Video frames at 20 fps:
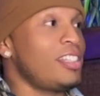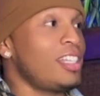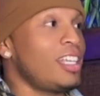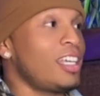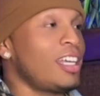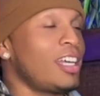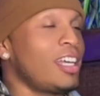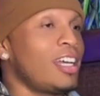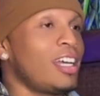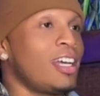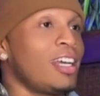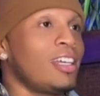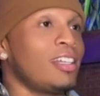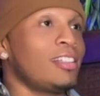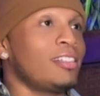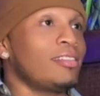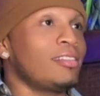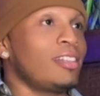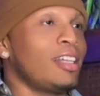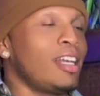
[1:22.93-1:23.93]
Like
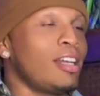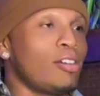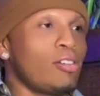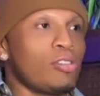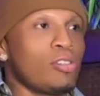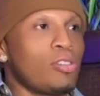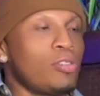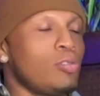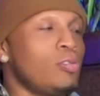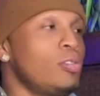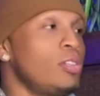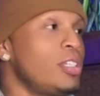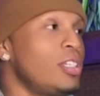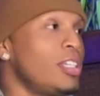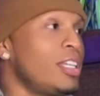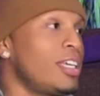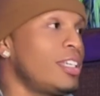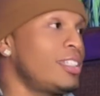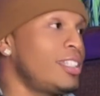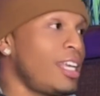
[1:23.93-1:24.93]
I go shooting,
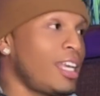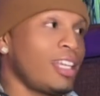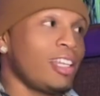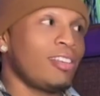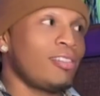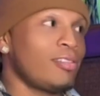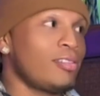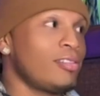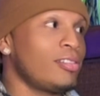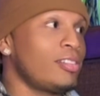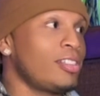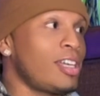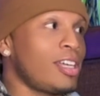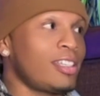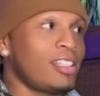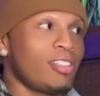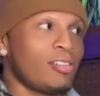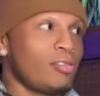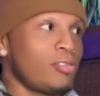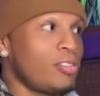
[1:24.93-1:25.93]
like technical,
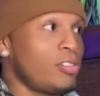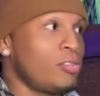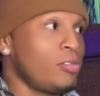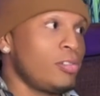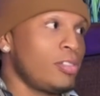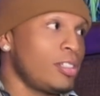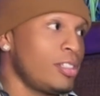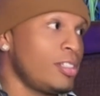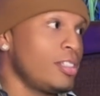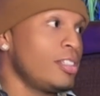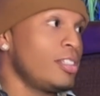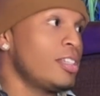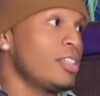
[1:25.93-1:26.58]
tactical shooting.